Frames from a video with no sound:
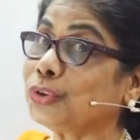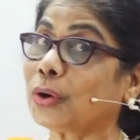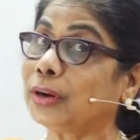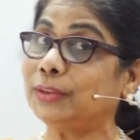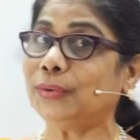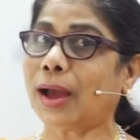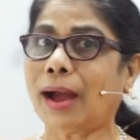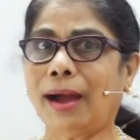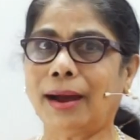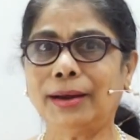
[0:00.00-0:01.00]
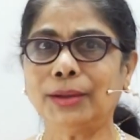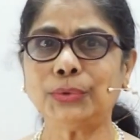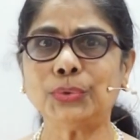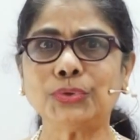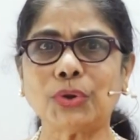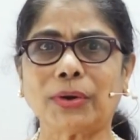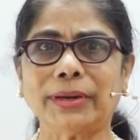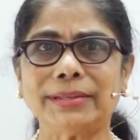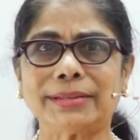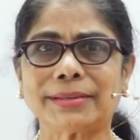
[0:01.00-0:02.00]
chocolates, you know, ah, 2
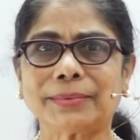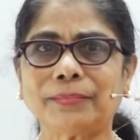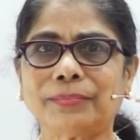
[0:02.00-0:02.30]
chocolates,